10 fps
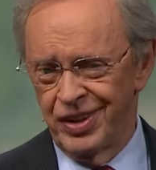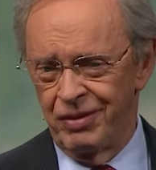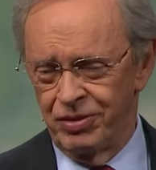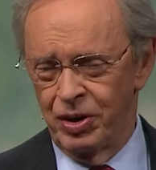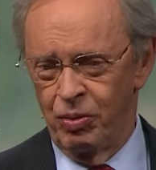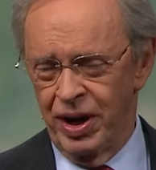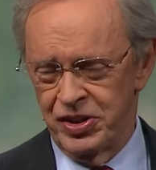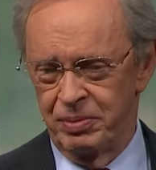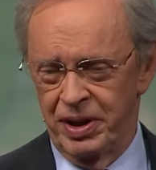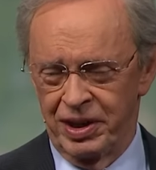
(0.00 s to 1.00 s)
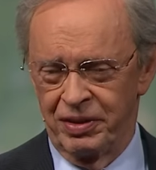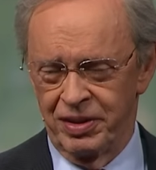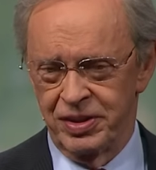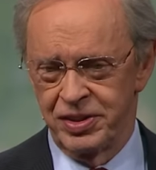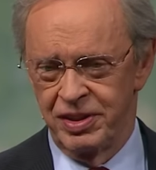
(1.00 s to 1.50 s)
not very wise about
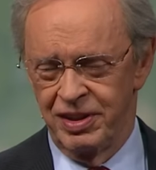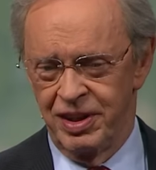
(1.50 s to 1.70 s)
others?